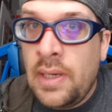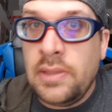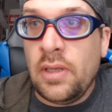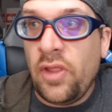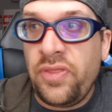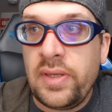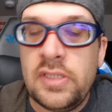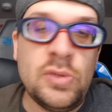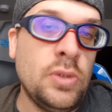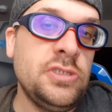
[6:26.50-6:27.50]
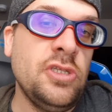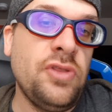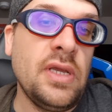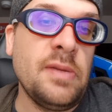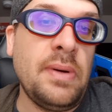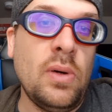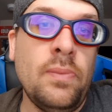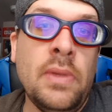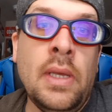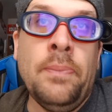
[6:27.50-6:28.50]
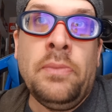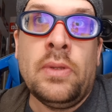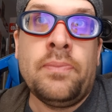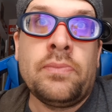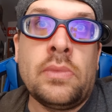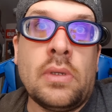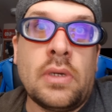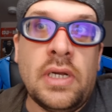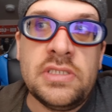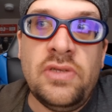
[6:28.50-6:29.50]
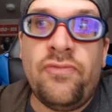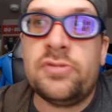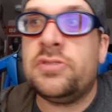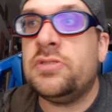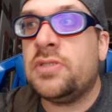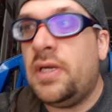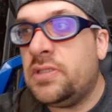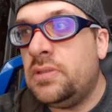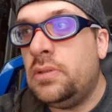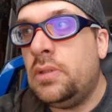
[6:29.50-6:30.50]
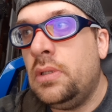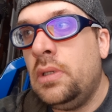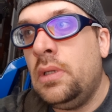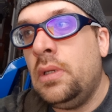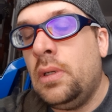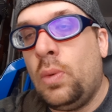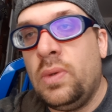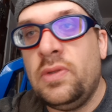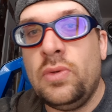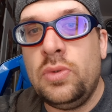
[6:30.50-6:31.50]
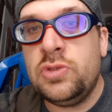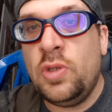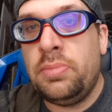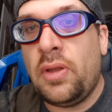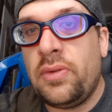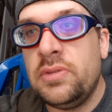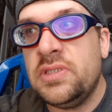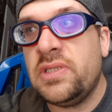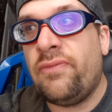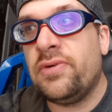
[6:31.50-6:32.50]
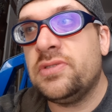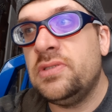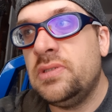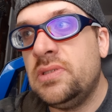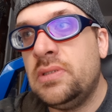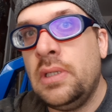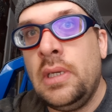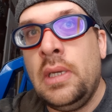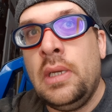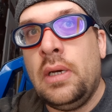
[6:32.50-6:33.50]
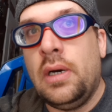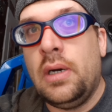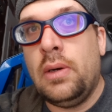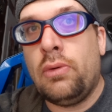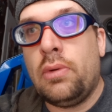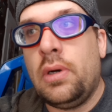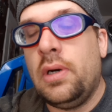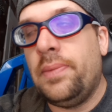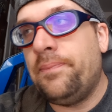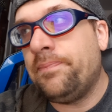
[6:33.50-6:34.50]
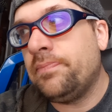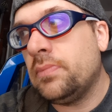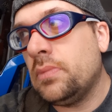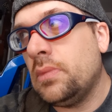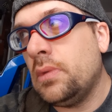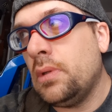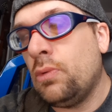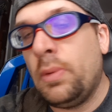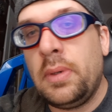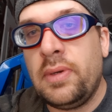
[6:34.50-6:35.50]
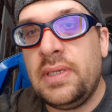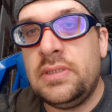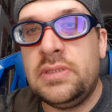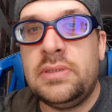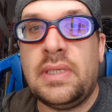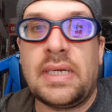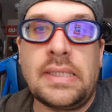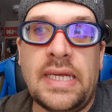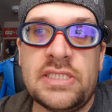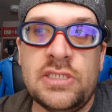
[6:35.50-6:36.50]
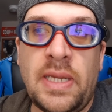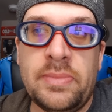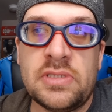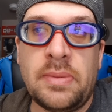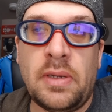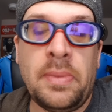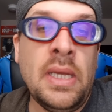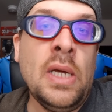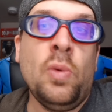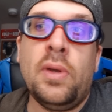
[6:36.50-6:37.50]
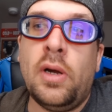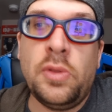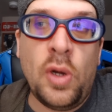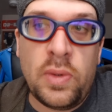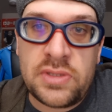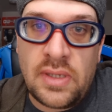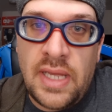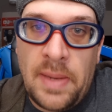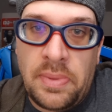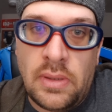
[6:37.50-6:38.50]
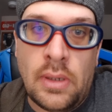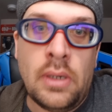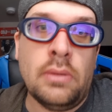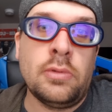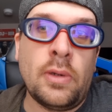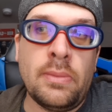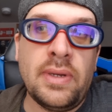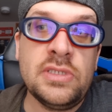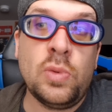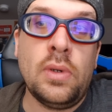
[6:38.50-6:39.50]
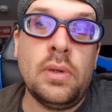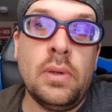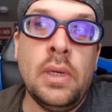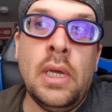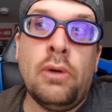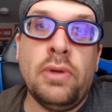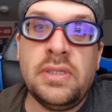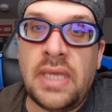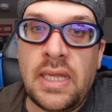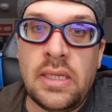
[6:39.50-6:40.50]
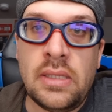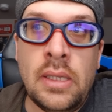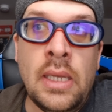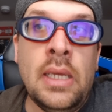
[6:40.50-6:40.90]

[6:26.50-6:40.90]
Another thing is, what you think about cousin versus cousin? One of the Uso brothers versus Roman Reigns at Clash of Champions coming up. We all know what's going to happen. Roman Reigns will retain it.